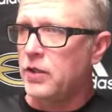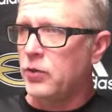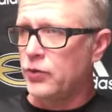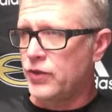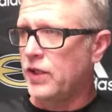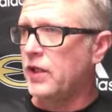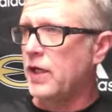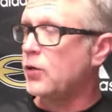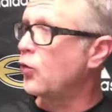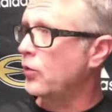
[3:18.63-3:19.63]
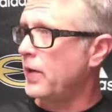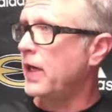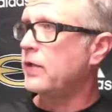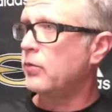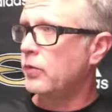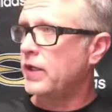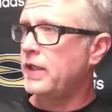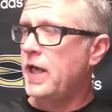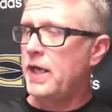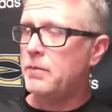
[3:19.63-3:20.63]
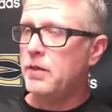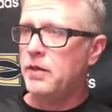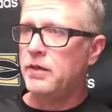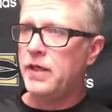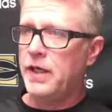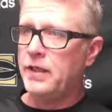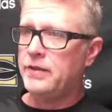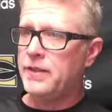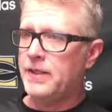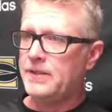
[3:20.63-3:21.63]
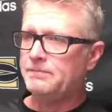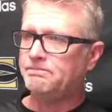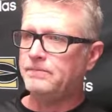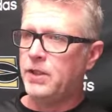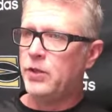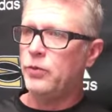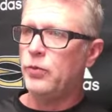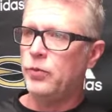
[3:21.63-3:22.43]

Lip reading: we'll see a lot of quarterback run game, and, you know,